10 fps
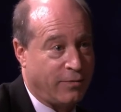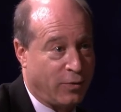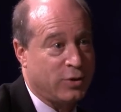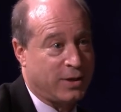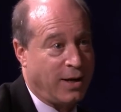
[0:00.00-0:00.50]
the
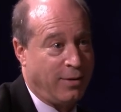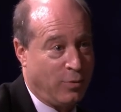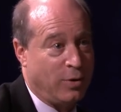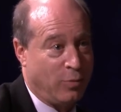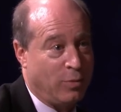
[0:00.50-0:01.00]
first time
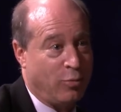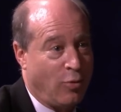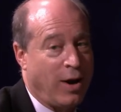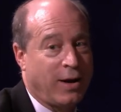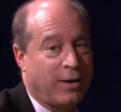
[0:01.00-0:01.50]
when, when
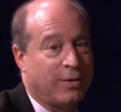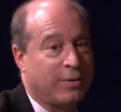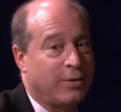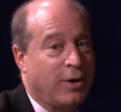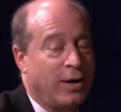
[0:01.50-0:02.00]
Barack mm
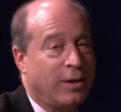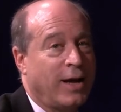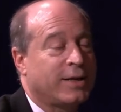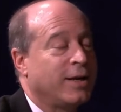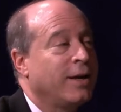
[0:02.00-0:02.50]
-hmm. got
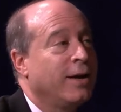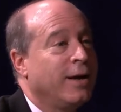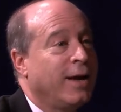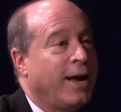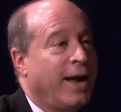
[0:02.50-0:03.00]
elected.
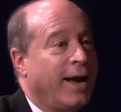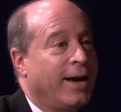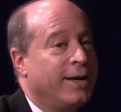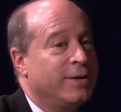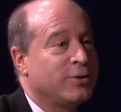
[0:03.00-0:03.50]

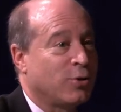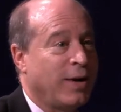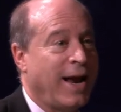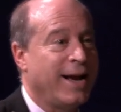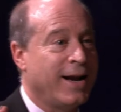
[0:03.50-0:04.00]
And so it
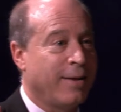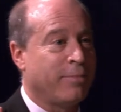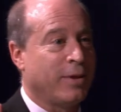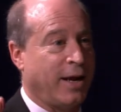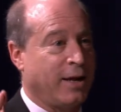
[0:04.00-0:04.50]
ended up
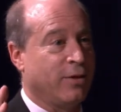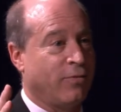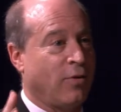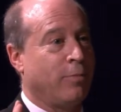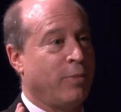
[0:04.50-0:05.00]
like on the
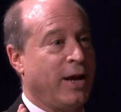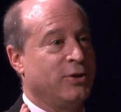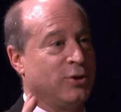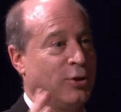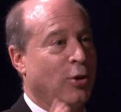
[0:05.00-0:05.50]
front page
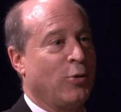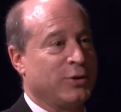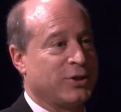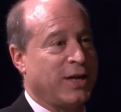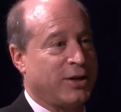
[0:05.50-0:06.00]
of the local
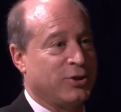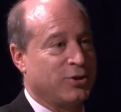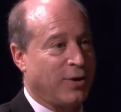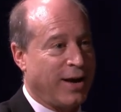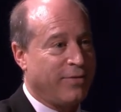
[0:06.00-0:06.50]
section.
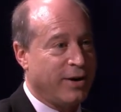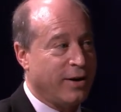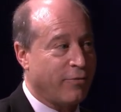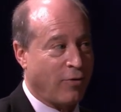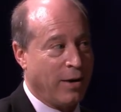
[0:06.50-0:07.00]
So I have it in a
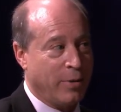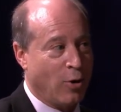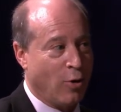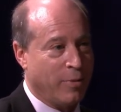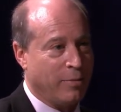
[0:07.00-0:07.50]
frame at
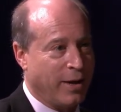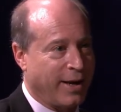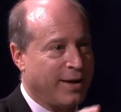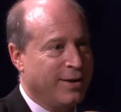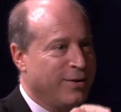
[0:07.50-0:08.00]
home. I'm like,
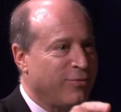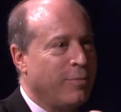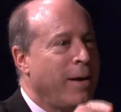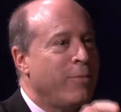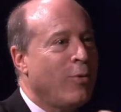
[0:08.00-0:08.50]

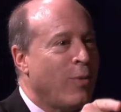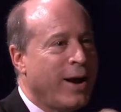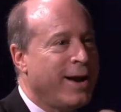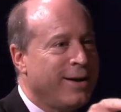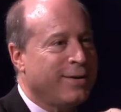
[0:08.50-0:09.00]
remember
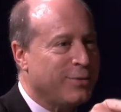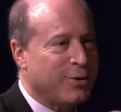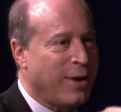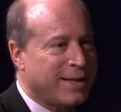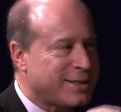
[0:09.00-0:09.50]
when
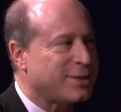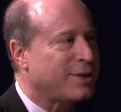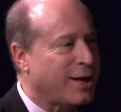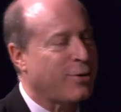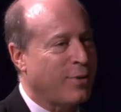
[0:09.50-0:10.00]
you asked us
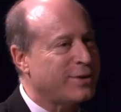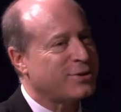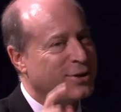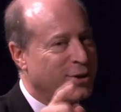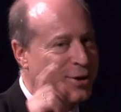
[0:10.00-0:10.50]
that
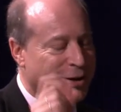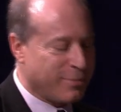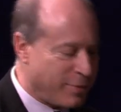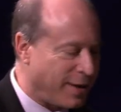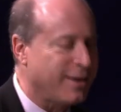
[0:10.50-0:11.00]
question? You're going to
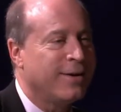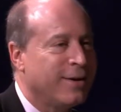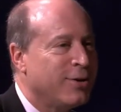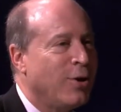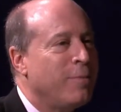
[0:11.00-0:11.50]
be,
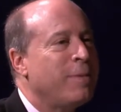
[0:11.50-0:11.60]
Absolutely.